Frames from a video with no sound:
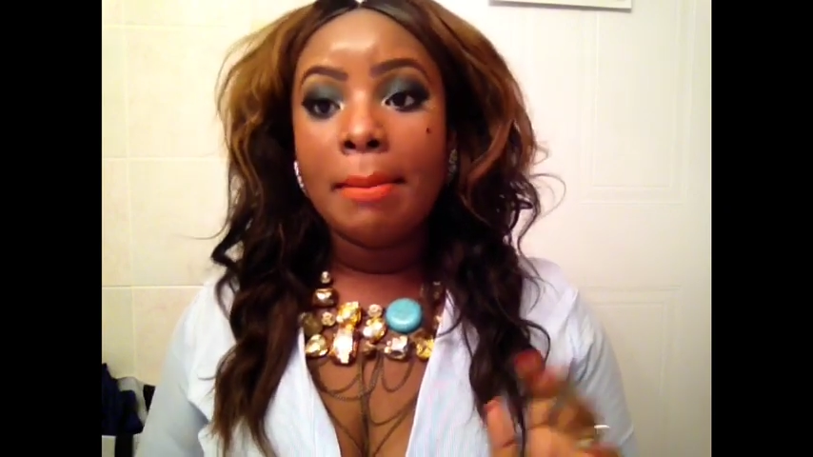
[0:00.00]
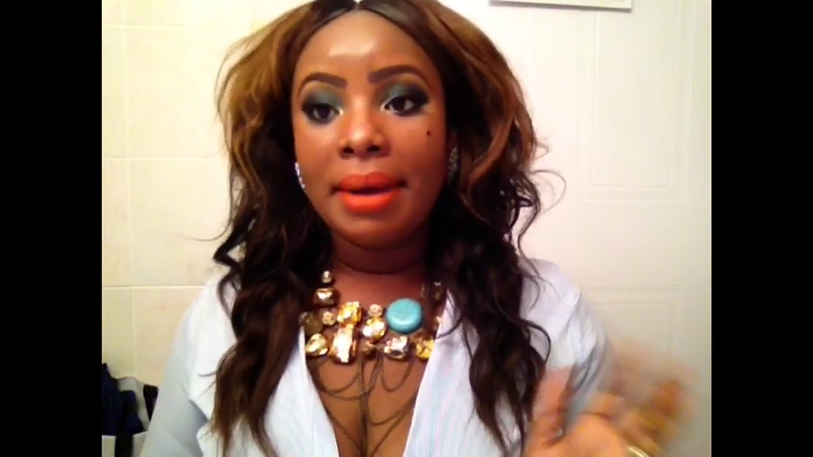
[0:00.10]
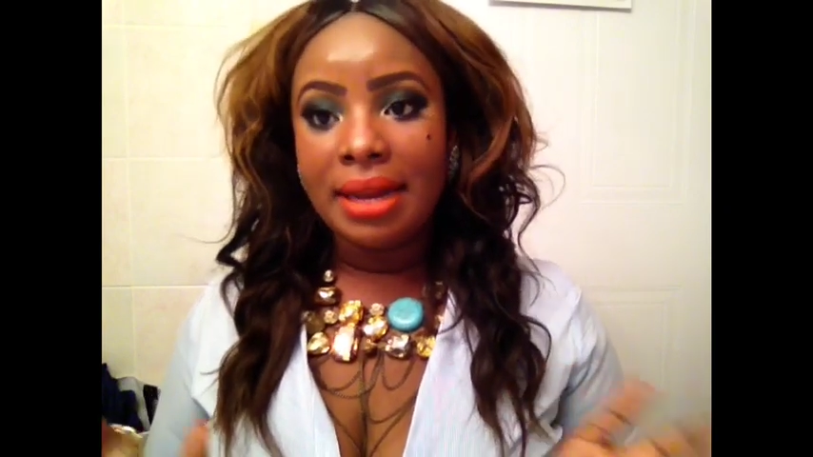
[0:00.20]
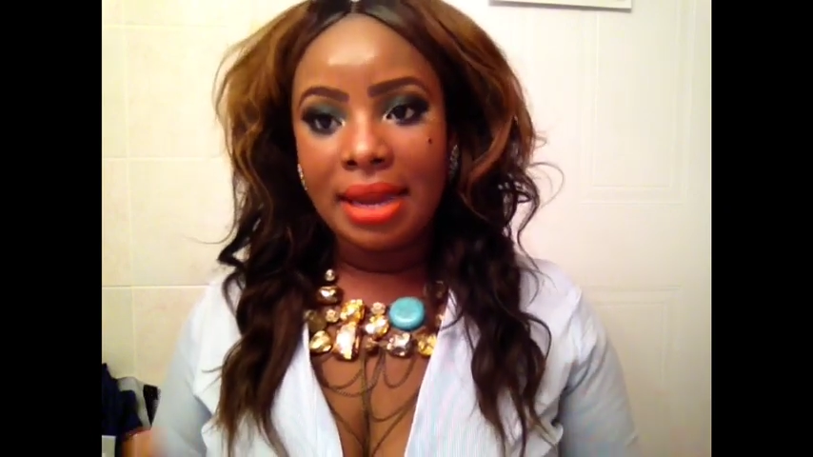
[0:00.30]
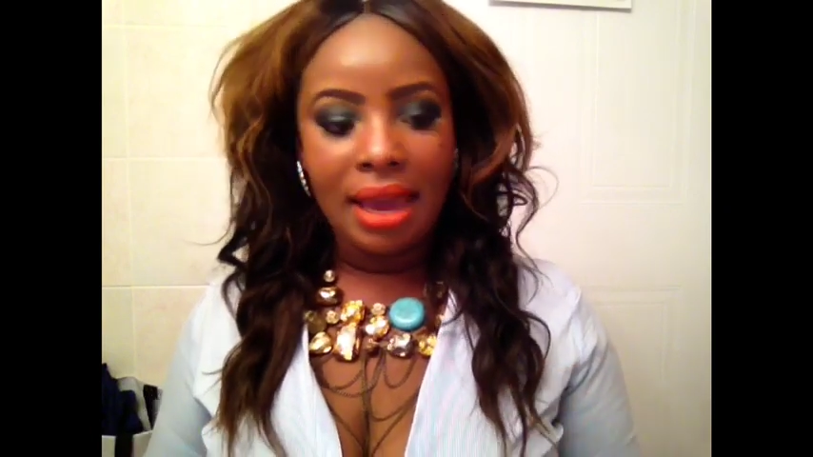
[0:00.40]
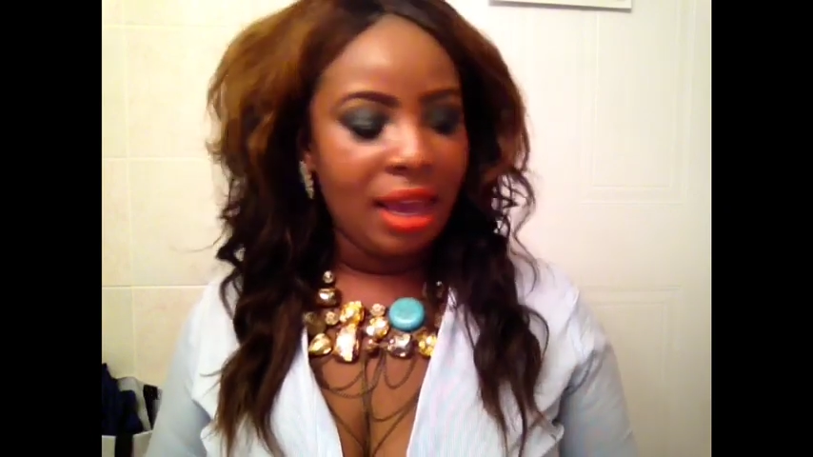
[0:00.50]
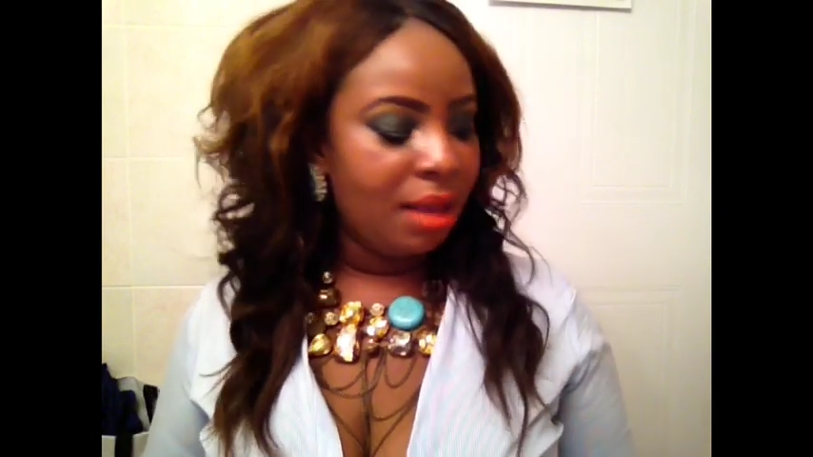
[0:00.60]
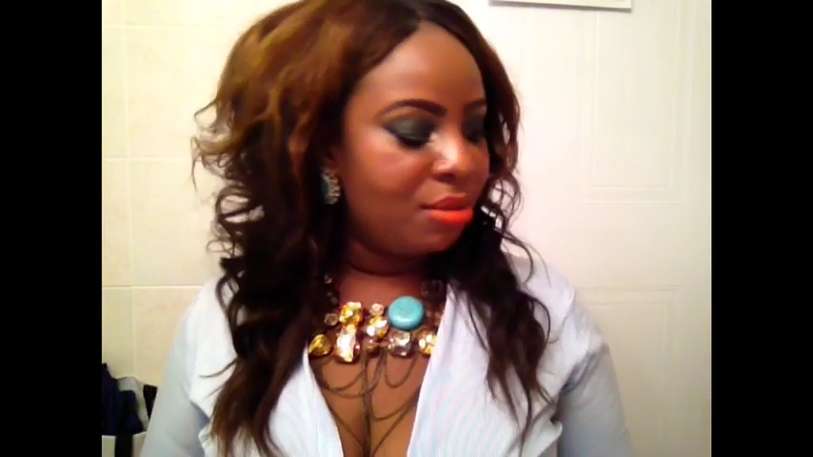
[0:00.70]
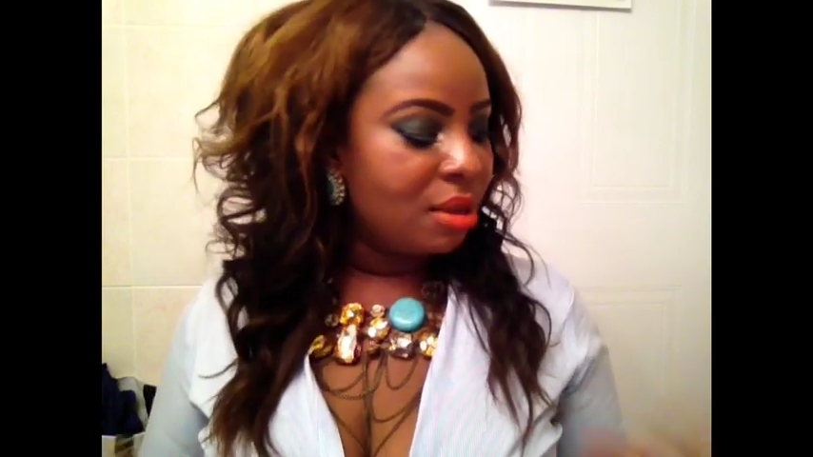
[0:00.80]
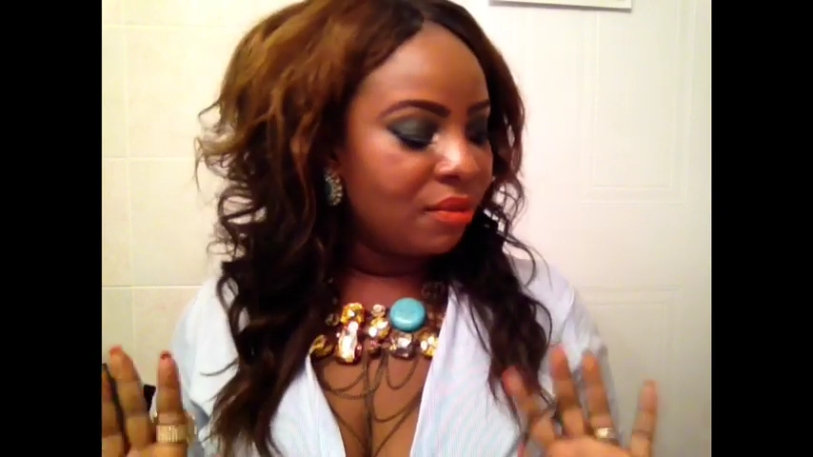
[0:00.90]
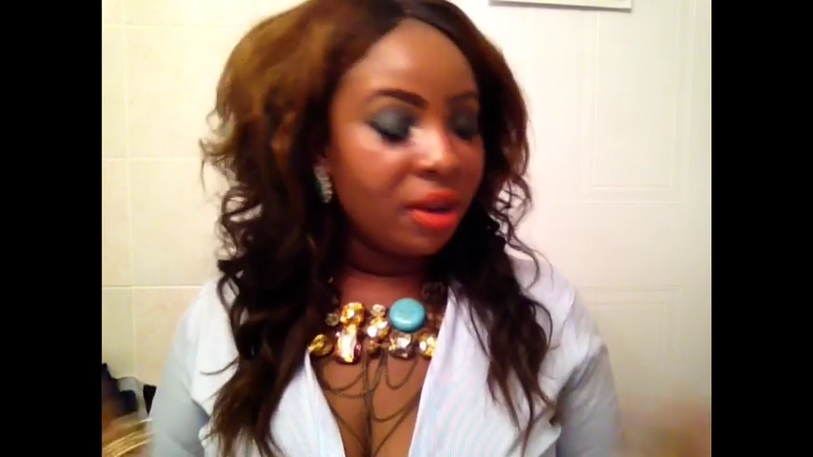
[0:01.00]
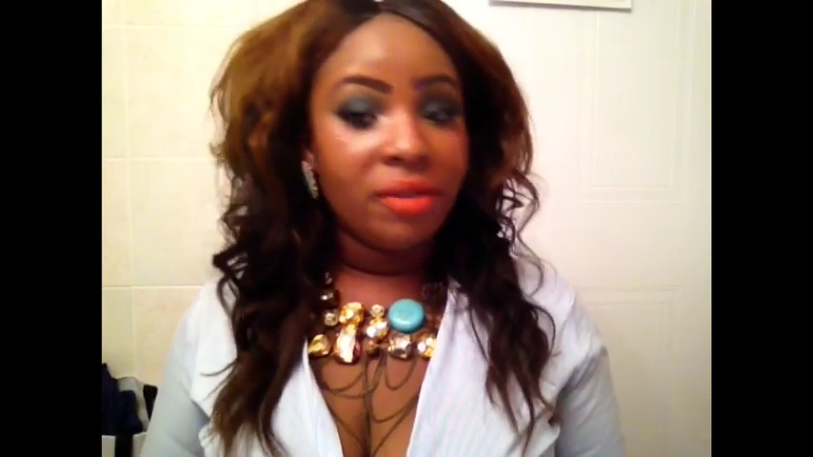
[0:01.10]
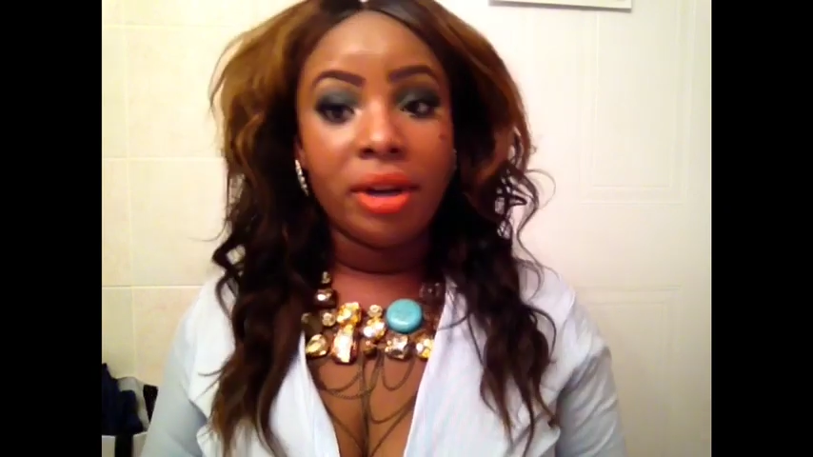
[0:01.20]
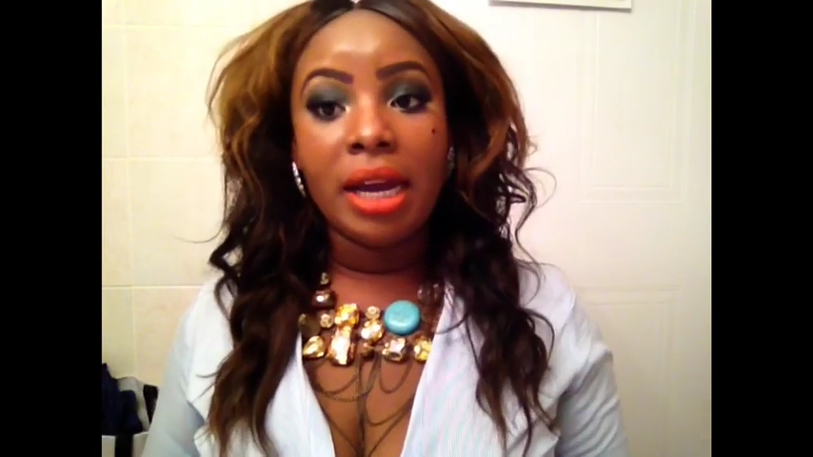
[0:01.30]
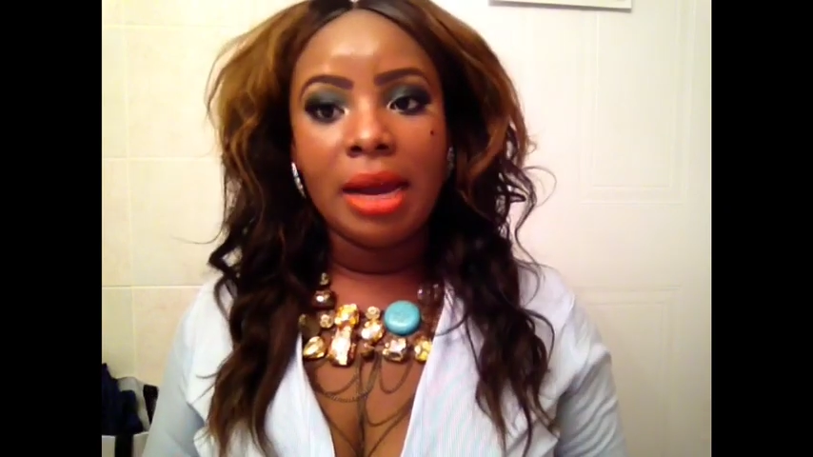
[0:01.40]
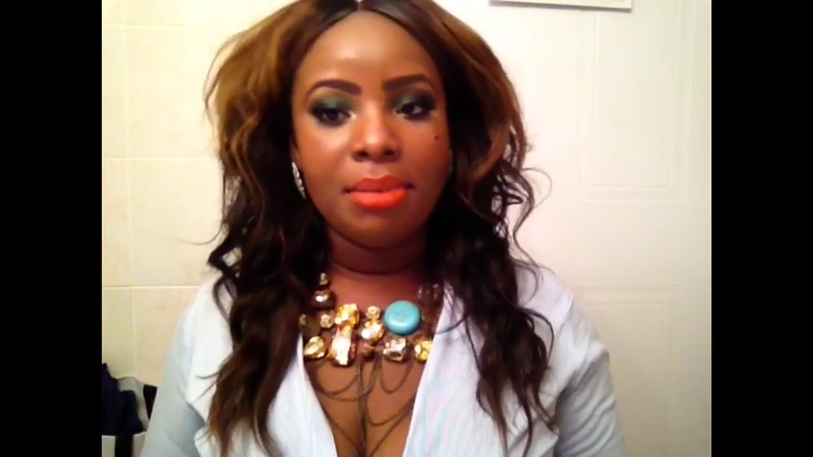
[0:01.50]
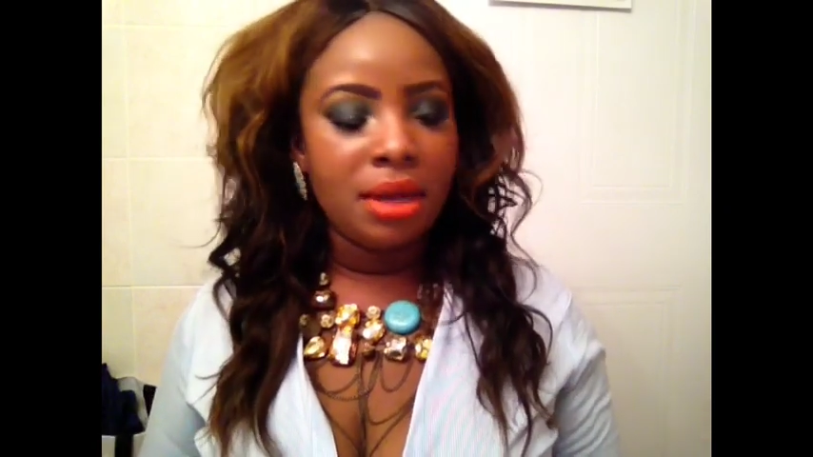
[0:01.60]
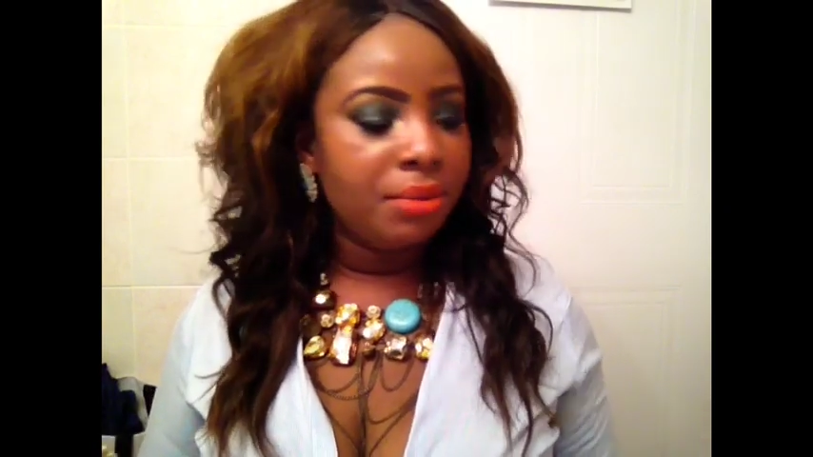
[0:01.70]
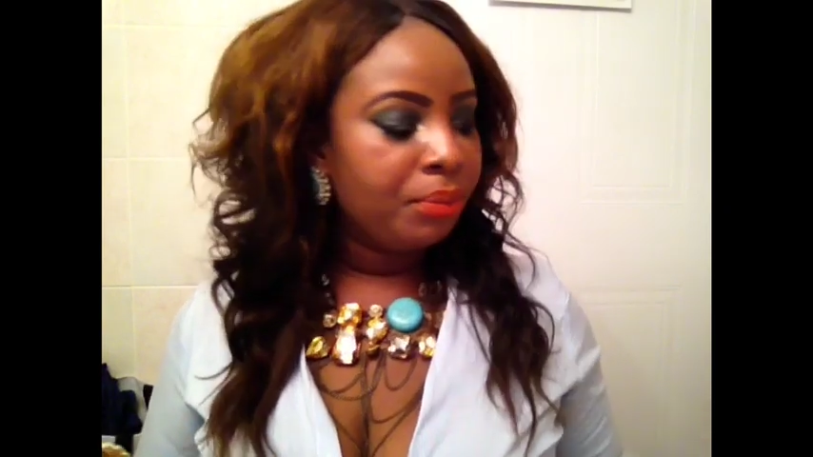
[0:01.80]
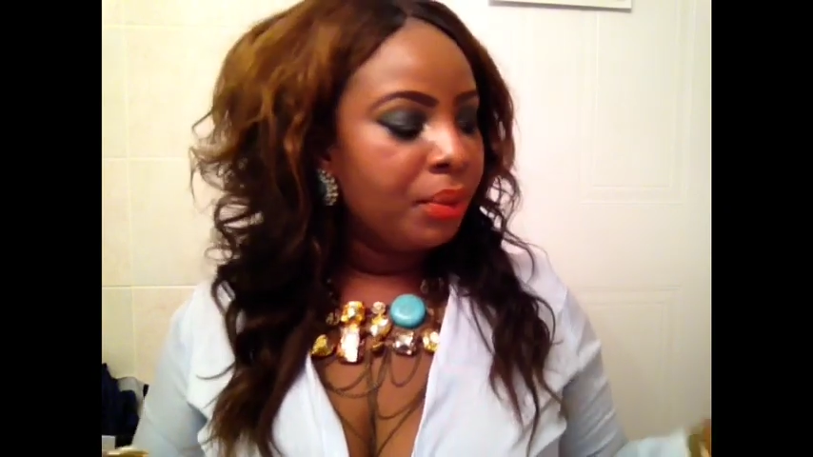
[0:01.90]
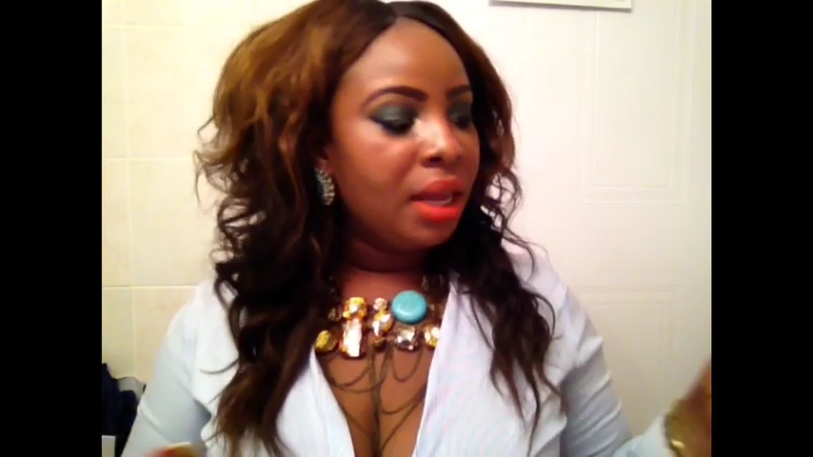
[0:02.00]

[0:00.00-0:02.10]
but it came, so I'm very, very happy.